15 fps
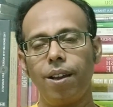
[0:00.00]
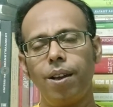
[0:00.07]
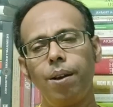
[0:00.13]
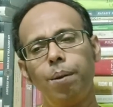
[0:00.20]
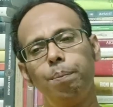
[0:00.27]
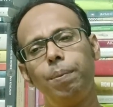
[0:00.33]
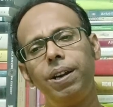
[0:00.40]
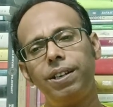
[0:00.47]

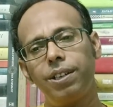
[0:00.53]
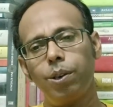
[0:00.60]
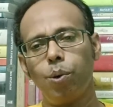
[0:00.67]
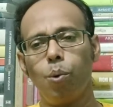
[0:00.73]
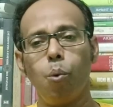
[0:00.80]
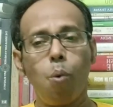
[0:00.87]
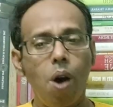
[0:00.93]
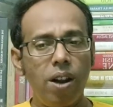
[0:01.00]
But
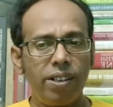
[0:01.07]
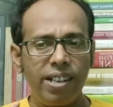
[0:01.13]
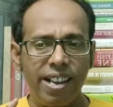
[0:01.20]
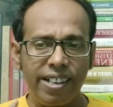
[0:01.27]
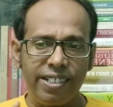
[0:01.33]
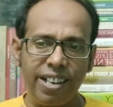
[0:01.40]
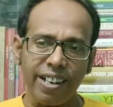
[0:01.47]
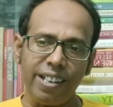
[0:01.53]
what
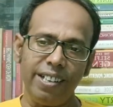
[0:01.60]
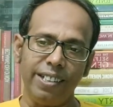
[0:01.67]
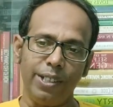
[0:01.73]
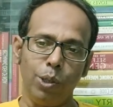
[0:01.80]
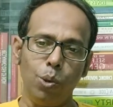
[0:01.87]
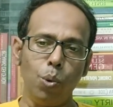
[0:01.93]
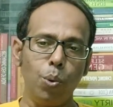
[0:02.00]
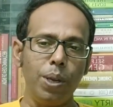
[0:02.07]
exactly
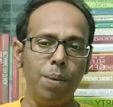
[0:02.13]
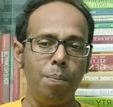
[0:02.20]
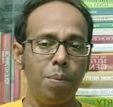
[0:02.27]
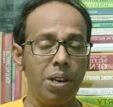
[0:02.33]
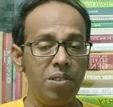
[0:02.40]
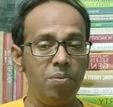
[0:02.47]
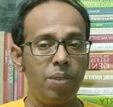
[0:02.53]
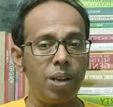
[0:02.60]
do we
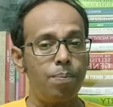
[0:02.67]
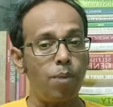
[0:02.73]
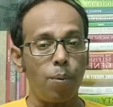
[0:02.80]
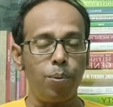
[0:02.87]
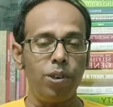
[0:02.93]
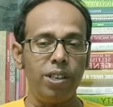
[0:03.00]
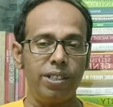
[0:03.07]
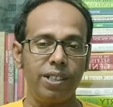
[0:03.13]
mean by
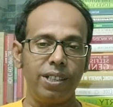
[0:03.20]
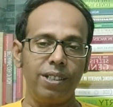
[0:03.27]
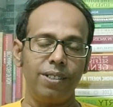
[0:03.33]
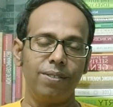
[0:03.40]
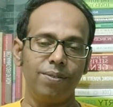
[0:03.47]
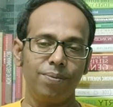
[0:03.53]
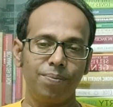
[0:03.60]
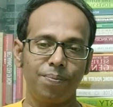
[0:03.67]
population,
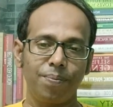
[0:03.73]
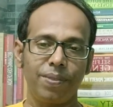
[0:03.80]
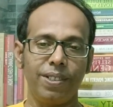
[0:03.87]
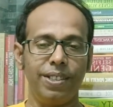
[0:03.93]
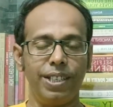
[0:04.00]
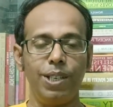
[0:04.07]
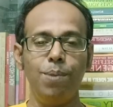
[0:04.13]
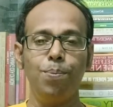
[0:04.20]

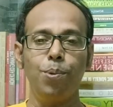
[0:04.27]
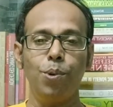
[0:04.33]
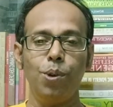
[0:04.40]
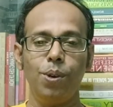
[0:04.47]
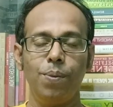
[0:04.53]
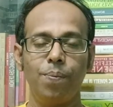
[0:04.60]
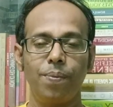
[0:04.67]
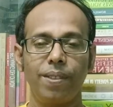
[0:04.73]
gene
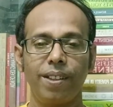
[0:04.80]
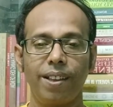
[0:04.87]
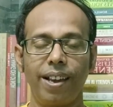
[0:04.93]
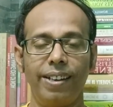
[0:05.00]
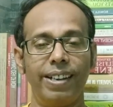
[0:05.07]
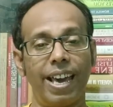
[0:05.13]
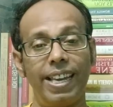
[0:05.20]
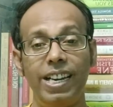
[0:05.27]
pool,
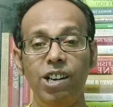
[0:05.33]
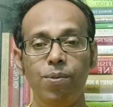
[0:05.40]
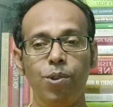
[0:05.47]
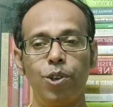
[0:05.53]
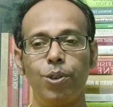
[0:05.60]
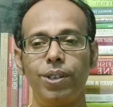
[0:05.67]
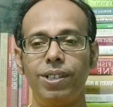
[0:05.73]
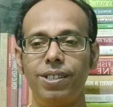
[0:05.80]
and allele
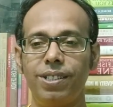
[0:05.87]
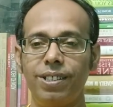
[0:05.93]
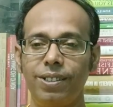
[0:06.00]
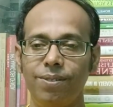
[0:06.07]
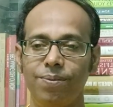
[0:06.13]
frequency?